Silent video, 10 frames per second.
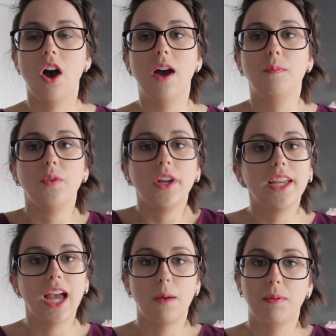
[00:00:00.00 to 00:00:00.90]
I'm
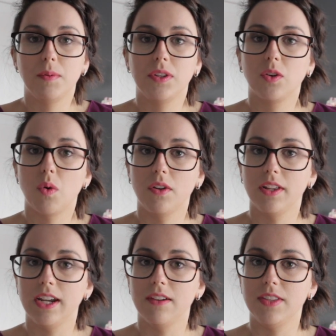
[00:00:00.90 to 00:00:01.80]
really happy with the
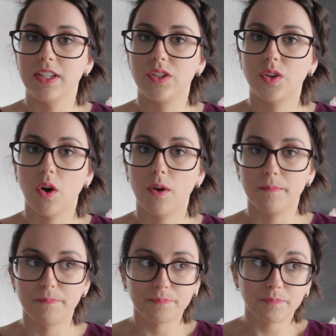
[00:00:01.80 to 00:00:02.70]
quality of this top.